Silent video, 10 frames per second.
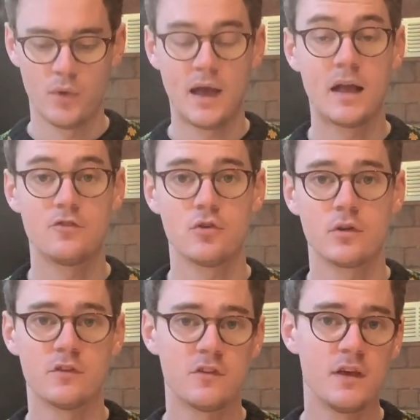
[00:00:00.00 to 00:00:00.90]
As you
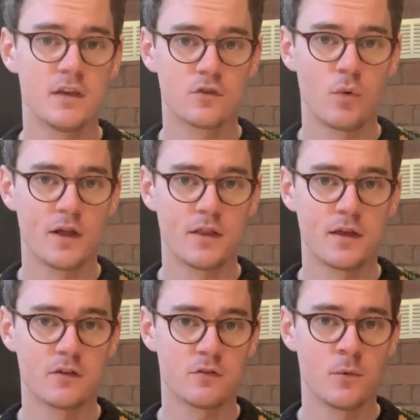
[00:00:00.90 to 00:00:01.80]
can see, it's quite
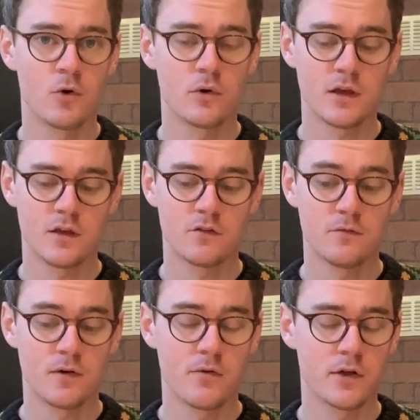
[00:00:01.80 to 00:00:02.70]
thick smoke. It's
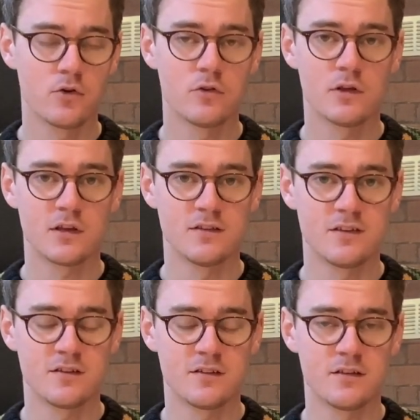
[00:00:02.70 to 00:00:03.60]
very good. The
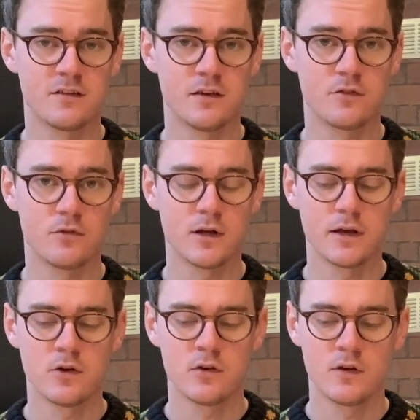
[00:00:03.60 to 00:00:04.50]
consistency is really
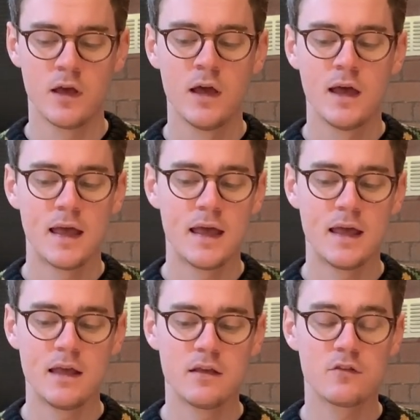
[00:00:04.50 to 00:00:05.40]
good.
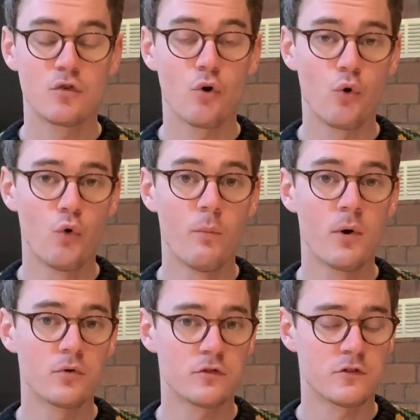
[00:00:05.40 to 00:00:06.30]
It is
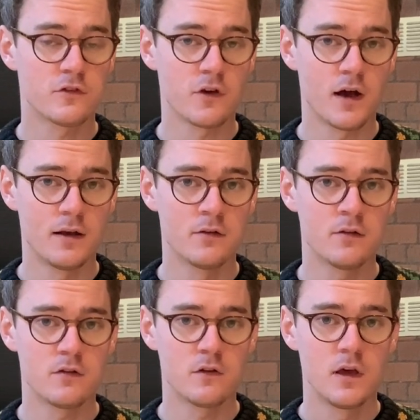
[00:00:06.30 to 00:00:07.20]
almost
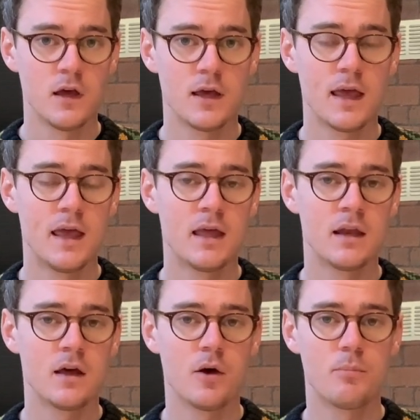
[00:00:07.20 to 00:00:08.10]
silent
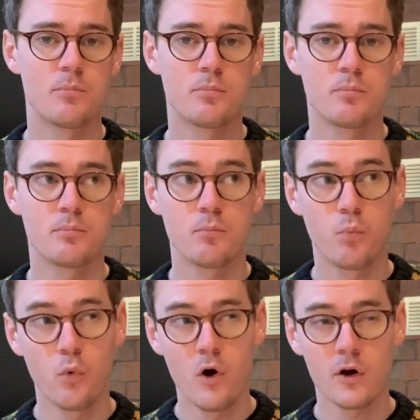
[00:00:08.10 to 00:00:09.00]
in a
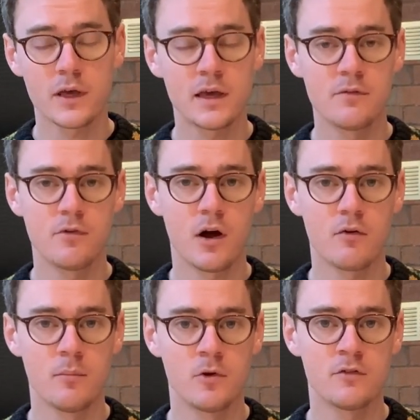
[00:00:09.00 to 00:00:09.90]
working
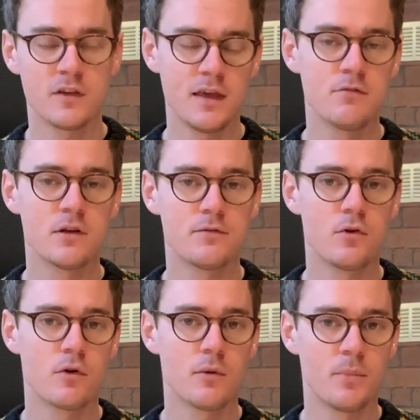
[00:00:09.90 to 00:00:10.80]
environment, even if
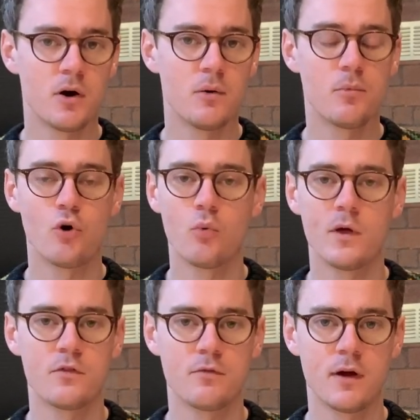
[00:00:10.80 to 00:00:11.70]
you're at a pub or
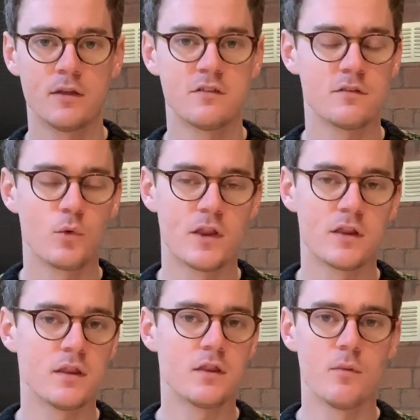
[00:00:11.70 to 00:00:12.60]
with friends with
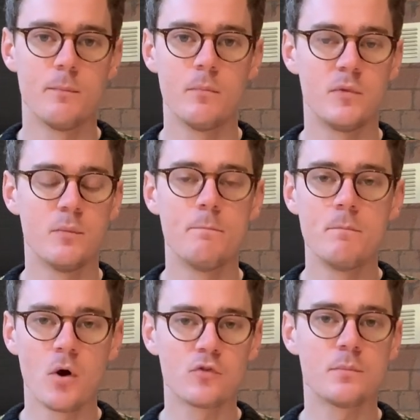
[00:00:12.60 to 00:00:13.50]
the
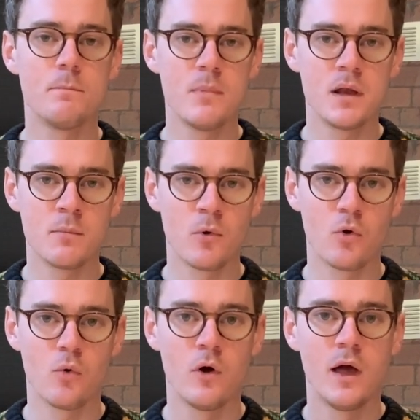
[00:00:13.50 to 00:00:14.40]
most
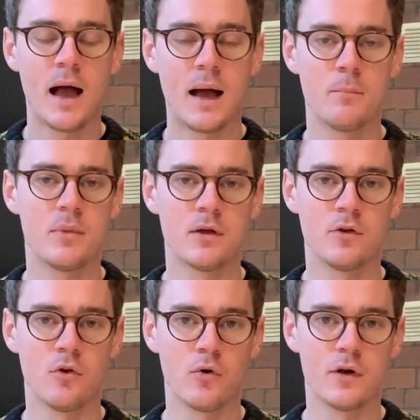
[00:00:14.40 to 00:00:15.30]
minimal ambient
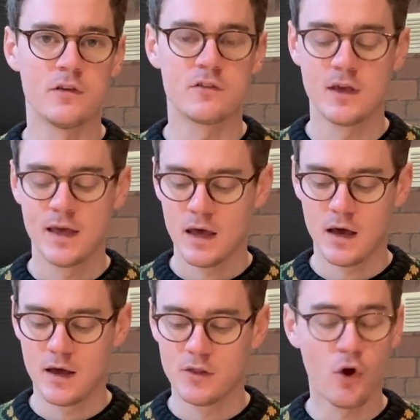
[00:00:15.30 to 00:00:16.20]
noise.
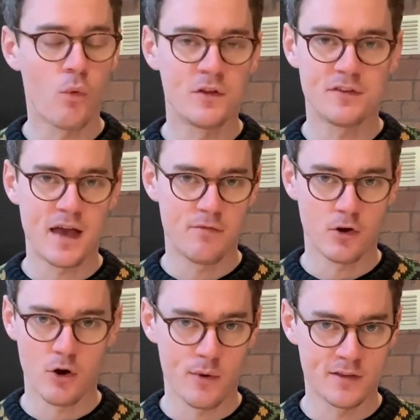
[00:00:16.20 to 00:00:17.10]
No one's ever
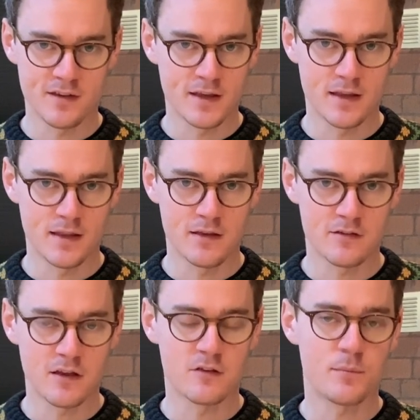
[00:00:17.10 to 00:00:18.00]
going to hear
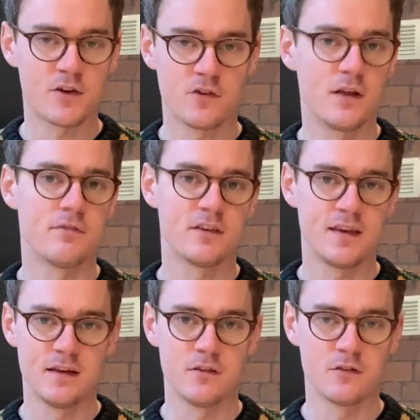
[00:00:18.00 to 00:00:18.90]
this, especially if it's
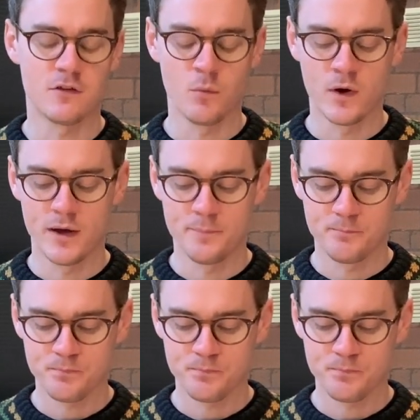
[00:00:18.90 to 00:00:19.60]
hidden somewhere.